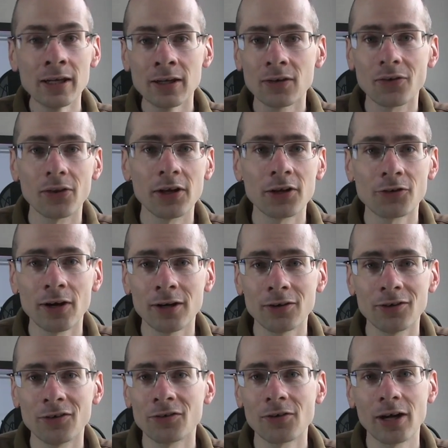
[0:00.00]
So they can try to
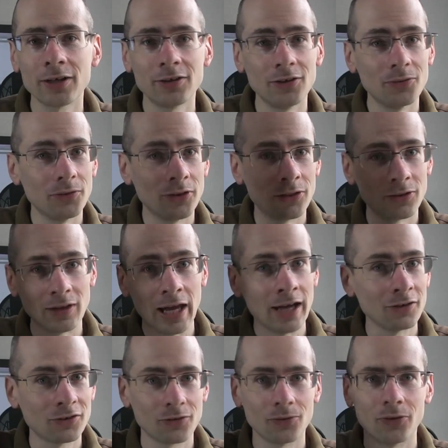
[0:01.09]
distract you with
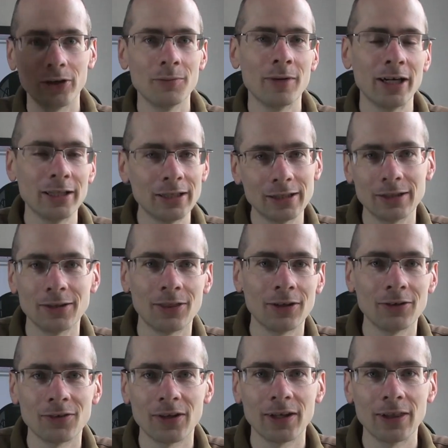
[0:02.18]
asteroid mining and
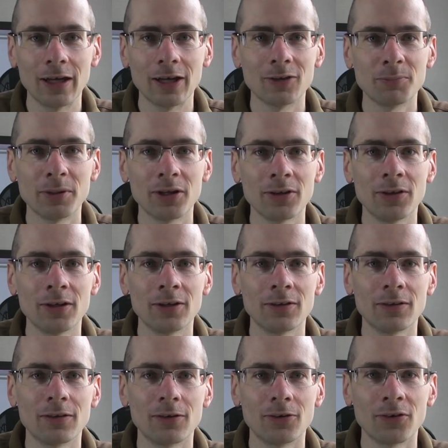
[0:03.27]
things like that, but I
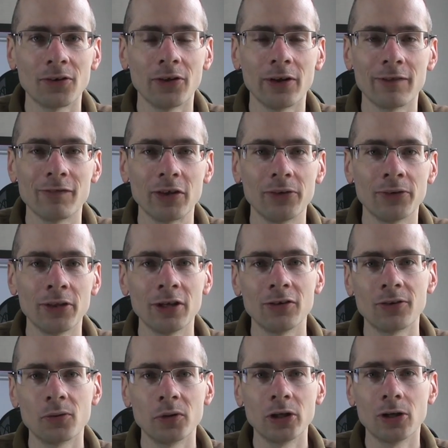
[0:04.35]
think there's a lot of other
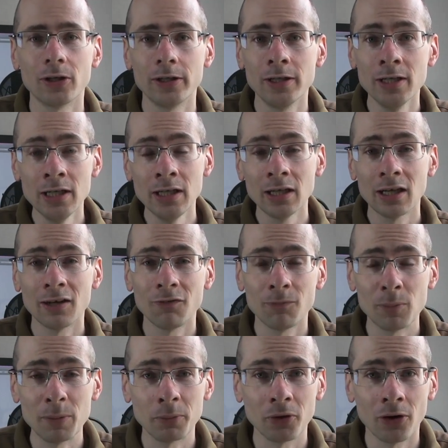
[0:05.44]
things going on. And
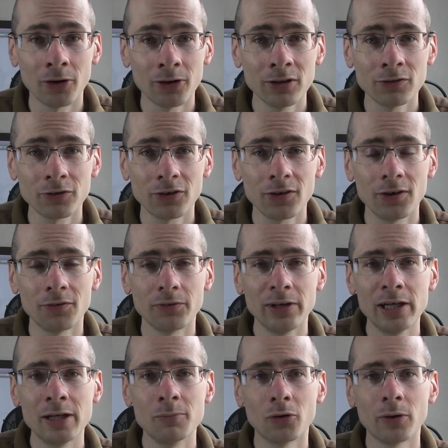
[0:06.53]
if people are interested in
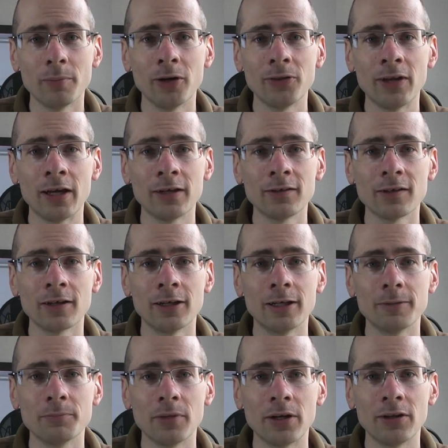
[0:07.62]
reading more about that,
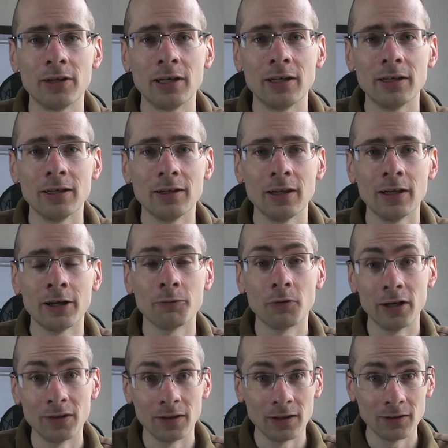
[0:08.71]
I
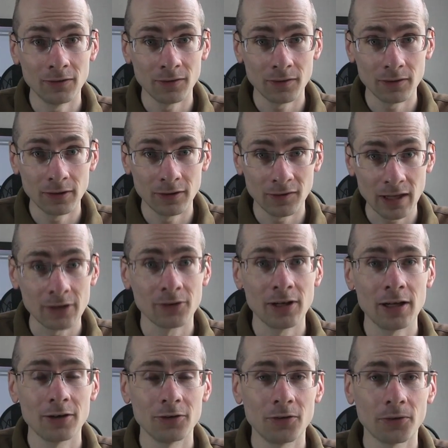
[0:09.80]
write the
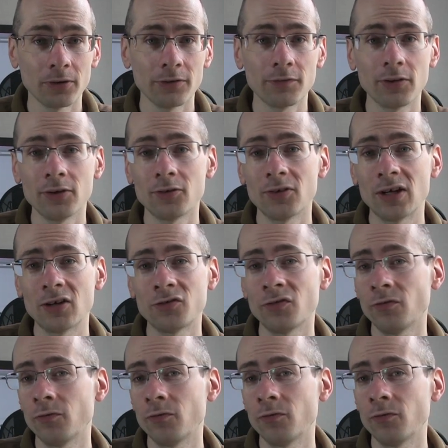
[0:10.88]
Saturday editorials for the International